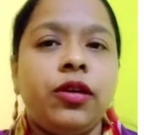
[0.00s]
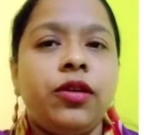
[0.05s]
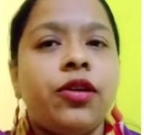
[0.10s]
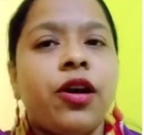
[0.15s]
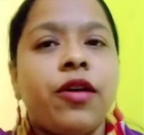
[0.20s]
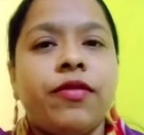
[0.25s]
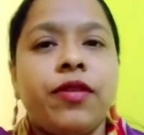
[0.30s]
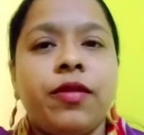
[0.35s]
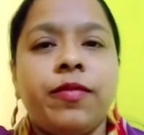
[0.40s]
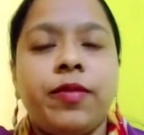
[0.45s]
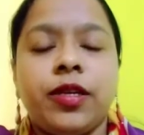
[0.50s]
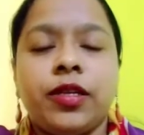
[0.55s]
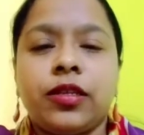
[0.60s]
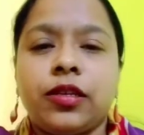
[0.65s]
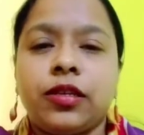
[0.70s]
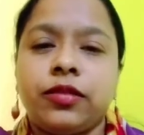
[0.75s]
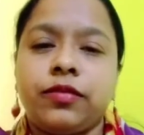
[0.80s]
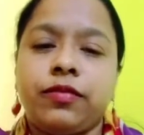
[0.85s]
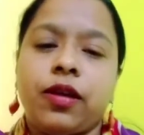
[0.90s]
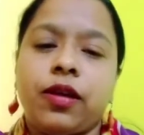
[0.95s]
have
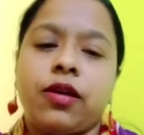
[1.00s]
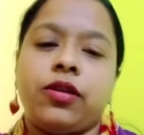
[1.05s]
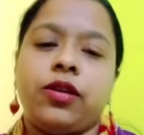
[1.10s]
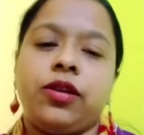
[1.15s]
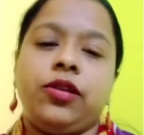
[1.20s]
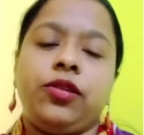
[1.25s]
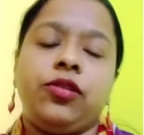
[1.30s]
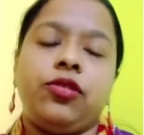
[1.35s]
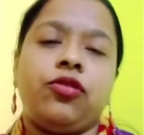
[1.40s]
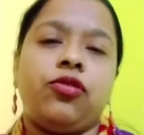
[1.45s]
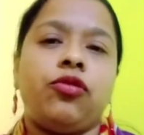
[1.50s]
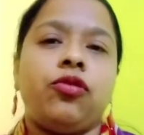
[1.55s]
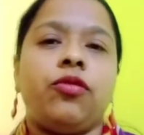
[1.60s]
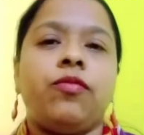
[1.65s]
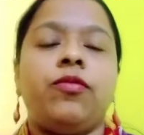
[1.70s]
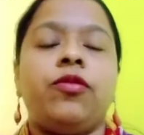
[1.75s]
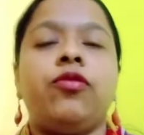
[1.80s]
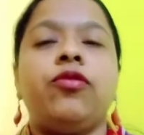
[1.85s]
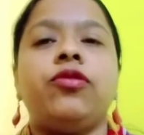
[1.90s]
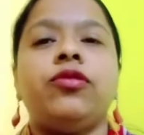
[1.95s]
hibiscus flower in your home,
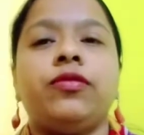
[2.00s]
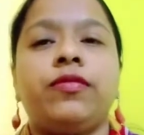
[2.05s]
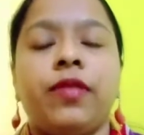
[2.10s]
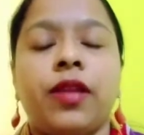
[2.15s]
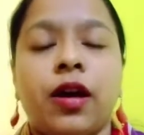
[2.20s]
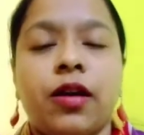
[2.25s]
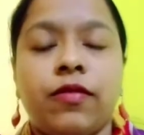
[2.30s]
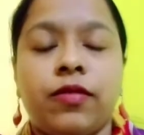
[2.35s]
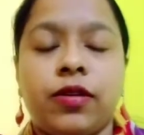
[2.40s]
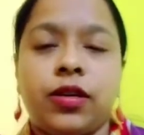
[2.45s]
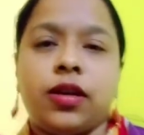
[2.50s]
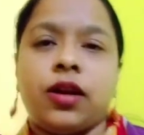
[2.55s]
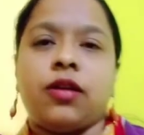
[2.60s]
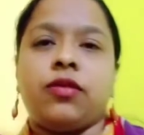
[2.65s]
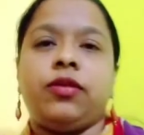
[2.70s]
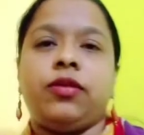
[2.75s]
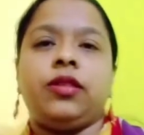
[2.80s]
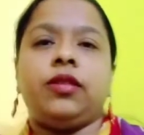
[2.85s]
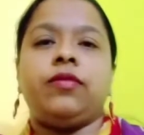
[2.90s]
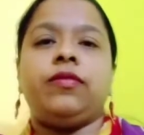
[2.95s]
rose flower now
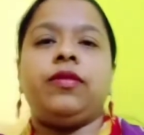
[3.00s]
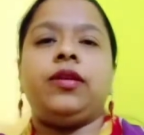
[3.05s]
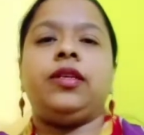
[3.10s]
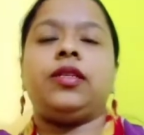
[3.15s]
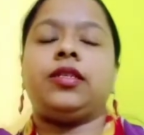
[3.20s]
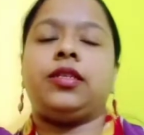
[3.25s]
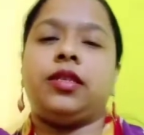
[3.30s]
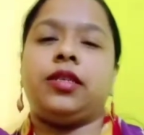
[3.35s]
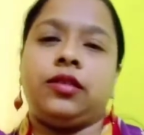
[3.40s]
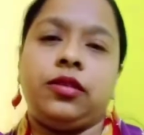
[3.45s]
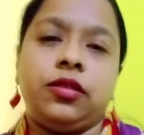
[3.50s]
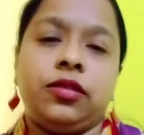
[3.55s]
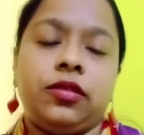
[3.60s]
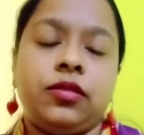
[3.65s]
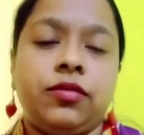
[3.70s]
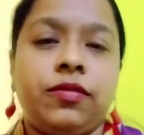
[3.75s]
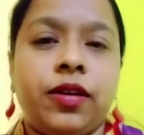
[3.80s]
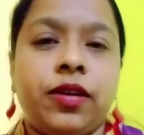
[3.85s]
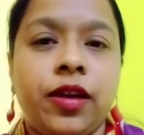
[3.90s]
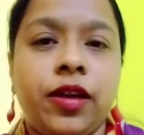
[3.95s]
in the winter season, this is
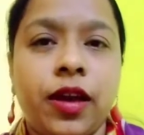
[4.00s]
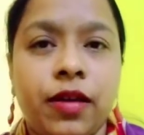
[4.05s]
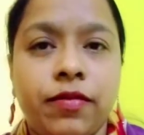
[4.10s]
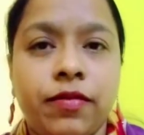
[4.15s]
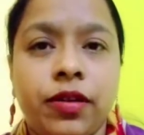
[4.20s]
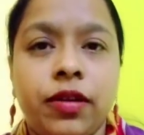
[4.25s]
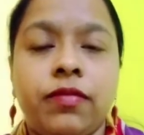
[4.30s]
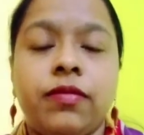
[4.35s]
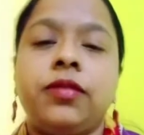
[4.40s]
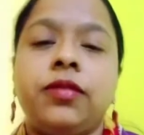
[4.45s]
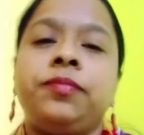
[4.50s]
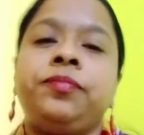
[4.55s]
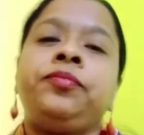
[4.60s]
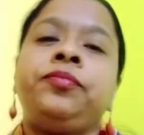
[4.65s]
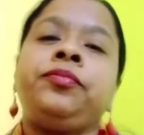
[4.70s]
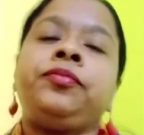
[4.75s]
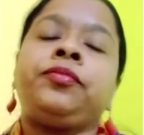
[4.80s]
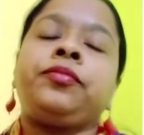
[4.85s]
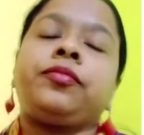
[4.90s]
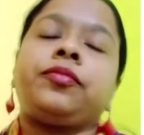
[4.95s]
very available.
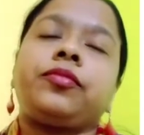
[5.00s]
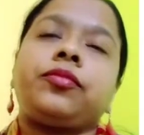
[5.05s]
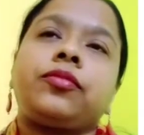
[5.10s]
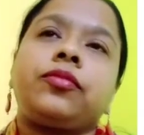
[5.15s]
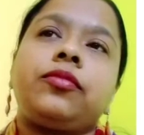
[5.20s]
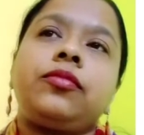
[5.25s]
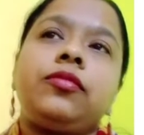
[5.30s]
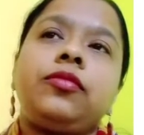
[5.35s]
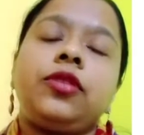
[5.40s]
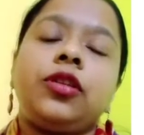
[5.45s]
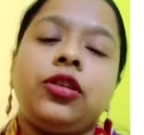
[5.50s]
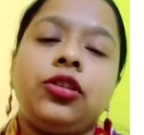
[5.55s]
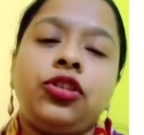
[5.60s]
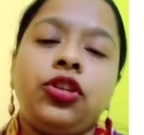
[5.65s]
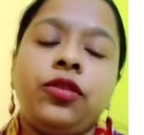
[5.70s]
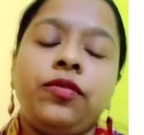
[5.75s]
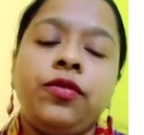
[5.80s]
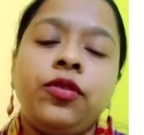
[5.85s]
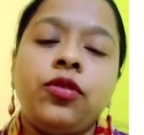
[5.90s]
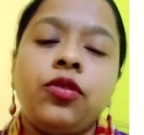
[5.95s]
So
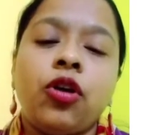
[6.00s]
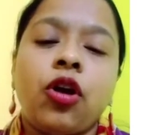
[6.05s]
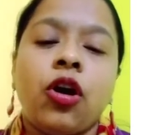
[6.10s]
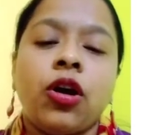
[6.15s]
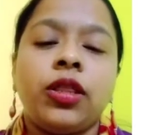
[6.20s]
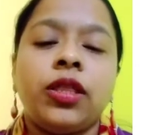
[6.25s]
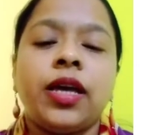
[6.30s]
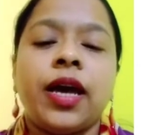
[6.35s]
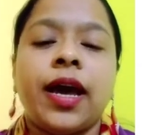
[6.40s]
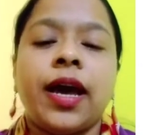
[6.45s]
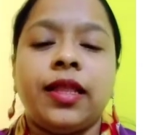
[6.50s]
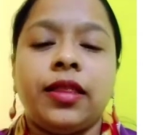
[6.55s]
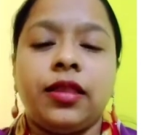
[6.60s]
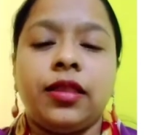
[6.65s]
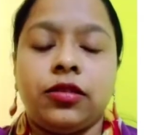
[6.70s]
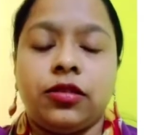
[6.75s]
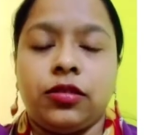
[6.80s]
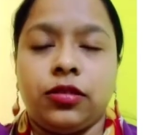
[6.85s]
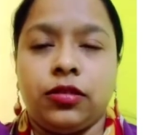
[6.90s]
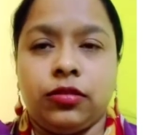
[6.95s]
if you, on the
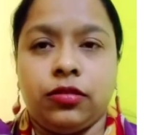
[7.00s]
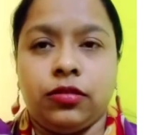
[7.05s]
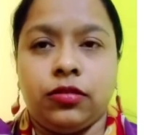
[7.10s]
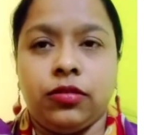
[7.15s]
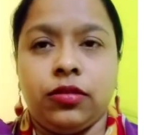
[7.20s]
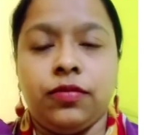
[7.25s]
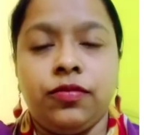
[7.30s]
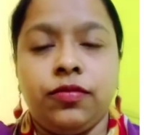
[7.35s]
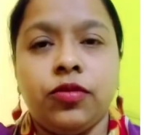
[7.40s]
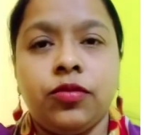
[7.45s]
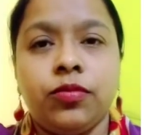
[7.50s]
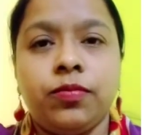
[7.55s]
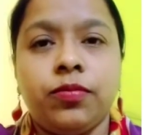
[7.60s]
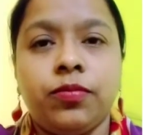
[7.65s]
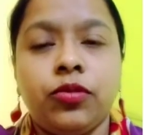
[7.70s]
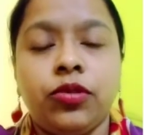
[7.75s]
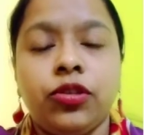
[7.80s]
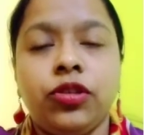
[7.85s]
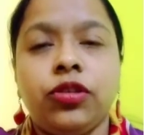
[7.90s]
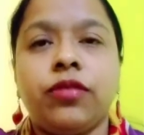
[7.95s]
anther, if you
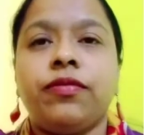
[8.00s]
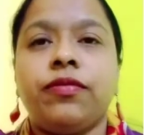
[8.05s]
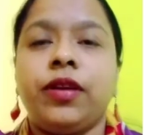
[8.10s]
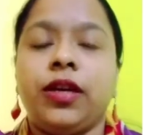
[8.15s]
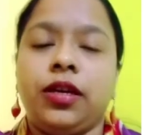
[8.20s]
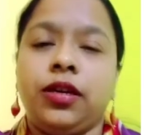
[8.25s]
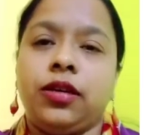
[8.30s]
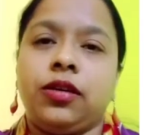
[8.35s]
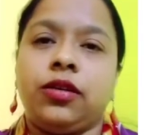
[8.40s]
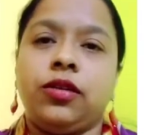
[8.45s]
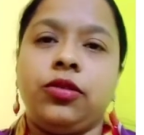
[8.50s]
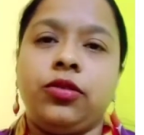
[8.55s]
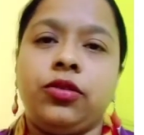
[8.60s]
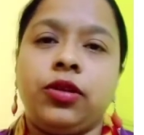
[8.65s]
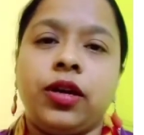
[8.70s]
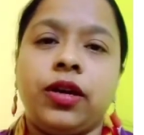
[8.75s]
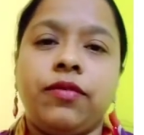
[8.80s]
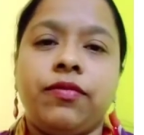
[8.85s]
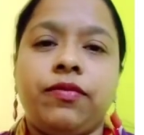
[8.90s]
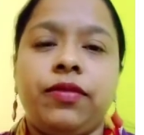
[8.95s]
put your finger, you
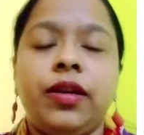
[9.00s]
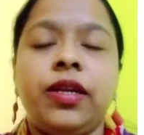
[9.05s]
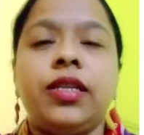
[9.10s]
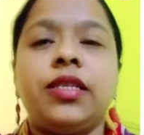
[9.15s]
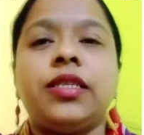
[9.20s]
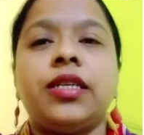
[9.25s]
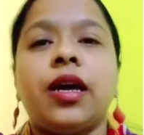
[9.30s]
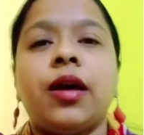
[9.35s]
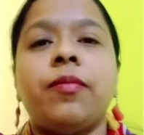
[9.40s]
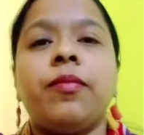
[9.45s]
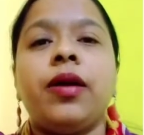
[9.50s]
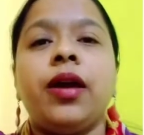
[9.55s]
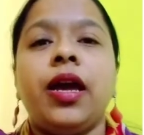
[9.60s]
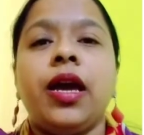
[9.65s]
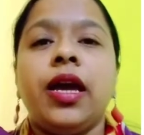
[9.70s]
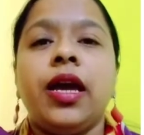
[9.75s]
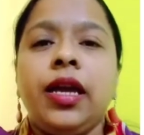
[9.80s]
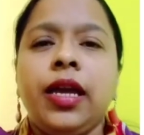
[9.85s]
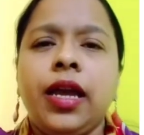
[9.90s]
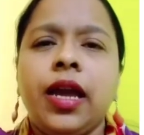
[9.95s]
can feel some
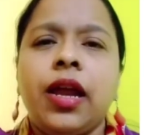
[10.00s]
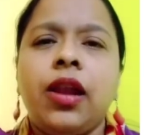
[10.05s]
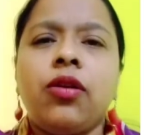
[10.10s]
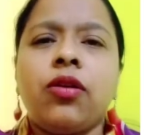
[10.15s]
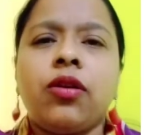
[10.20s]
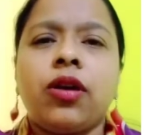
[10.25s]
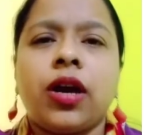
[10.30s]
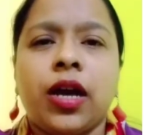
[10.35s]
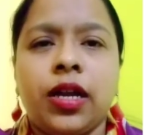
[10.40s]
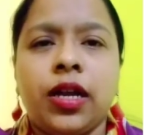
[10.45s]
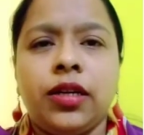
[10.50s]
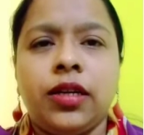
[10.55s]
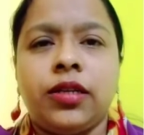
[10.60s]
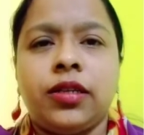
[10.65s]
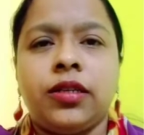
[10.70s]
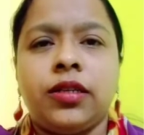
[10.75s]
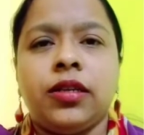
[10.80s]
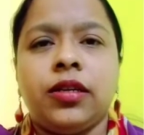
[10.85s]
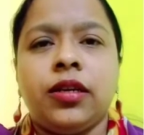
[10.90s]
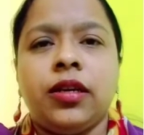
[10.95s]
yellow
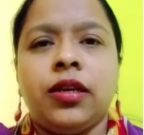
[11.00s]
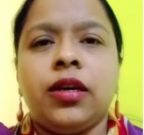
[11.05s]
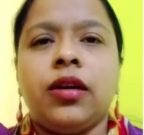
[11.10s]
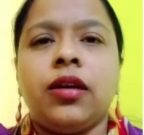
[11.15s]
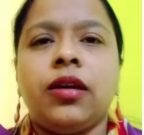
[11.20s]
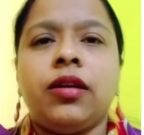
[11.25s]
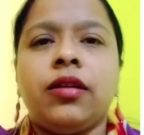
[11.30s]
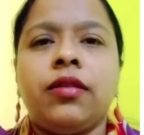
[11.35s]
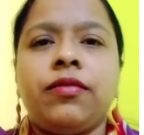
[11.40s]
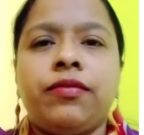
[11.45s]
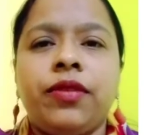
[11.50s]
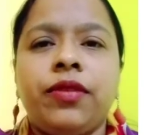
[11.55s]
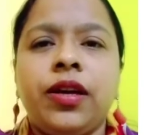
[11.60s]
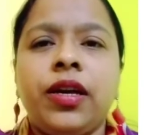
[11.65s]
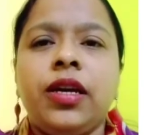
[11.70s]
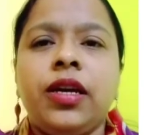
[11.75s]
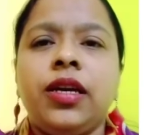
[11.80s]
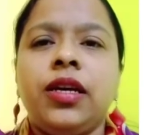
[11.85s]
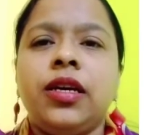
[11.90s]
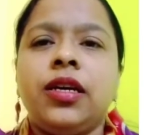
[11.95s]
colored
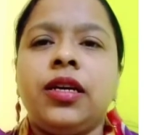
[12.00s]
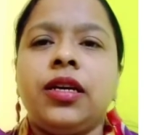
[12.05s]
free